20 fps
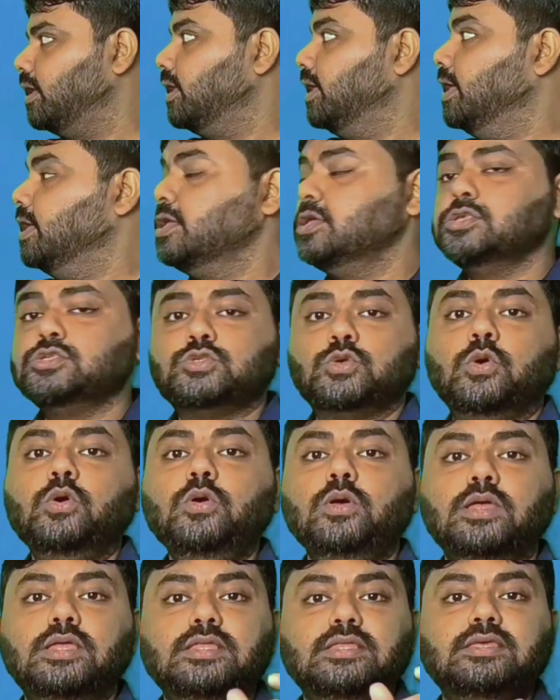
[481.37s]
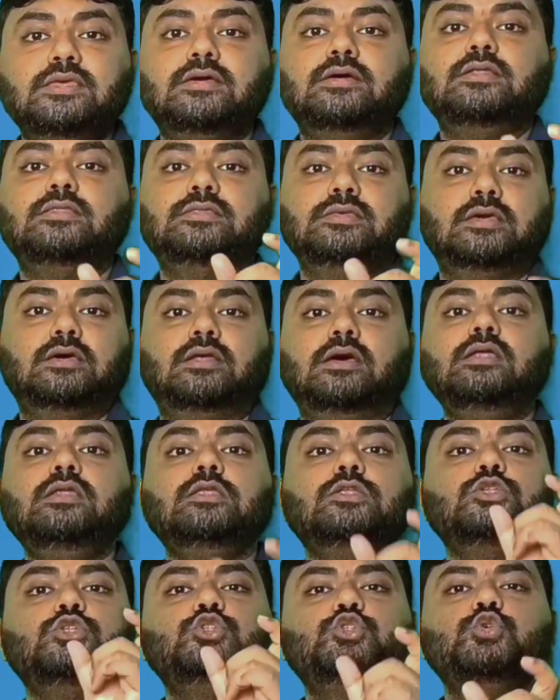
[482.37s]
Okay, so here
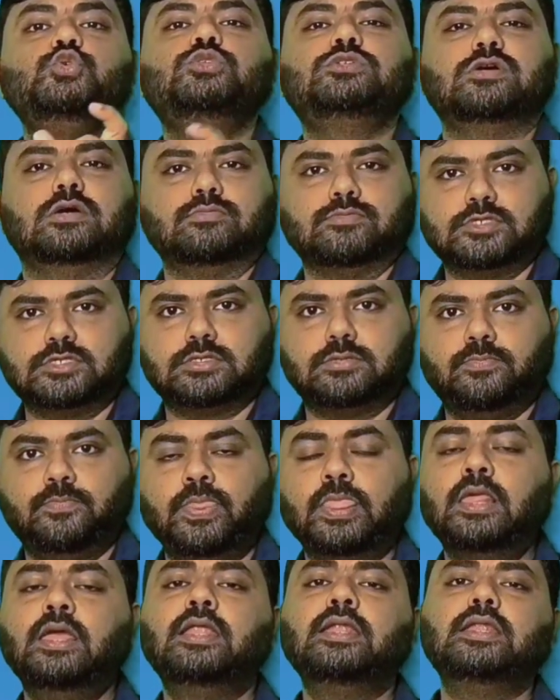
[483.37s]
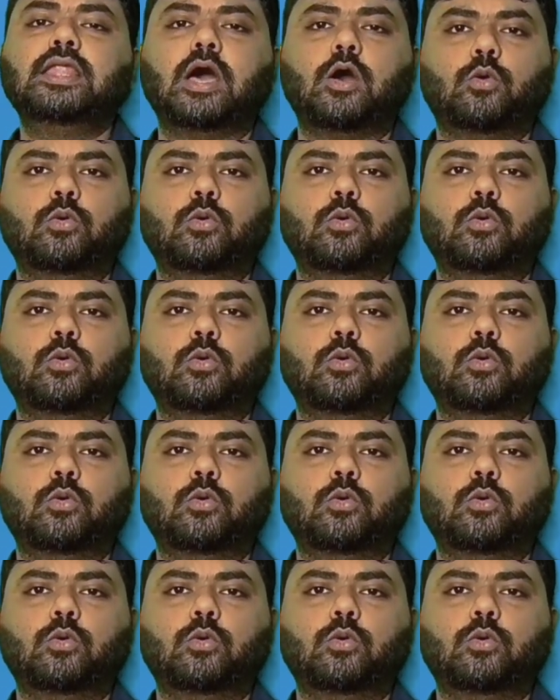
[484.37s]
there are two terms.